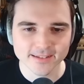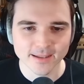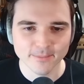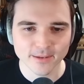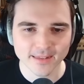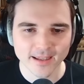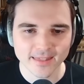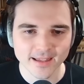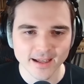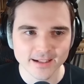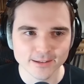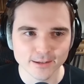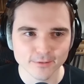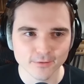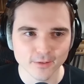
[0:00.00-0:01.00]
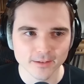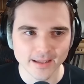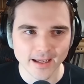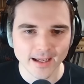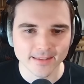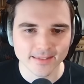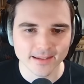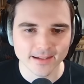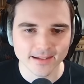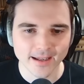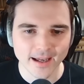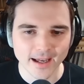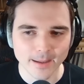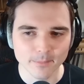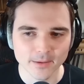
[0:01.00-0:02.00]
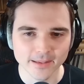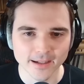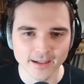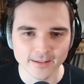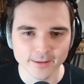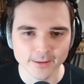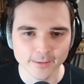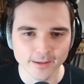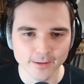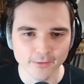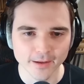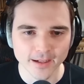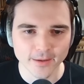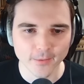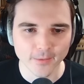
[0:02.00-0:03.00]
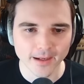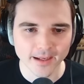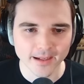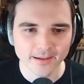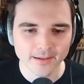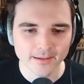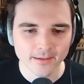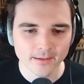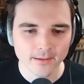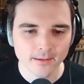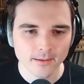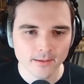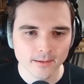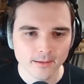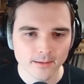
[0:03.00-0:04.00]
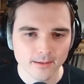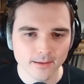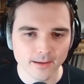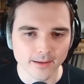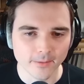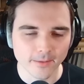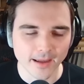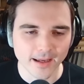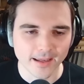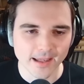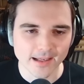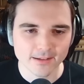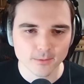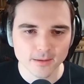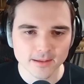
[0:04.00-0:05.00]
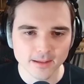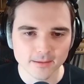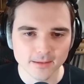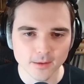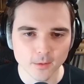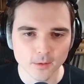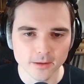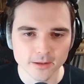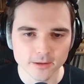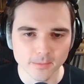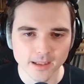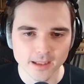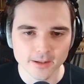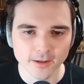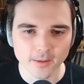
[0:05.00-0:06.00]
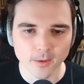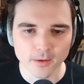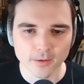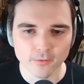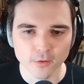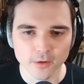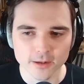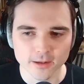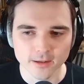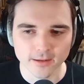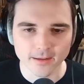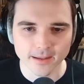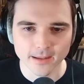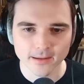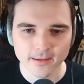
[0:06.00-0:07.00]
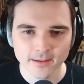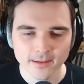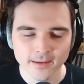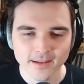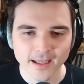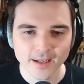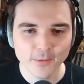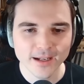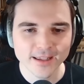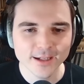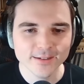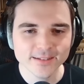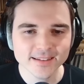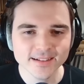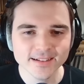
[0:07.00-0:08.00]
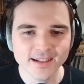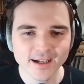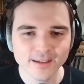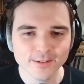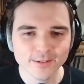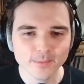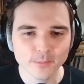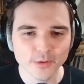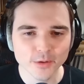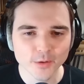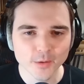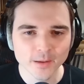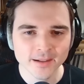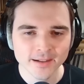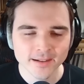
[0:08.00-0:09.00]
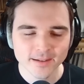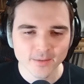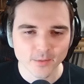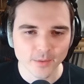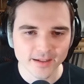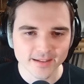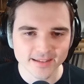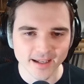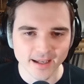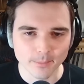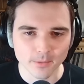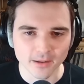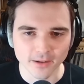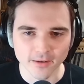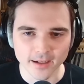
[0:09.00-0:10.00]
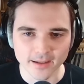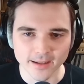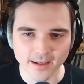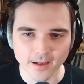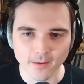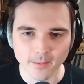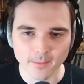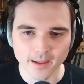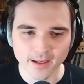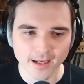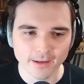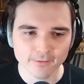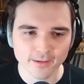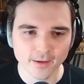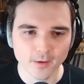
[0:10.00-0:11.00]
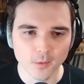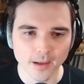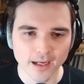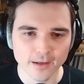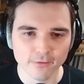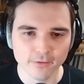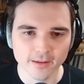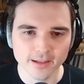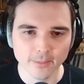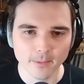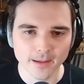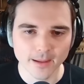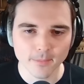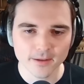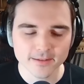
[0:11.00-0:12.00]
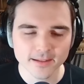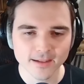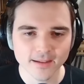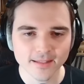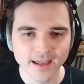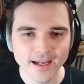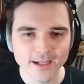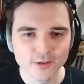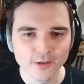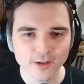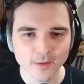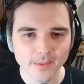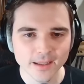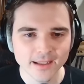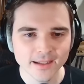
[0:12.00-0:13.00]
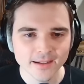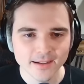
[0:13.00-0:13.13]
something like that just for that thing to happen, like literally right away. And okay, I can't squeeze out the orange mini turbo, unfortunately. And wait, there's another boo. What is happening right now? I'm going to have to go wide for the double. That player's going to lag trail me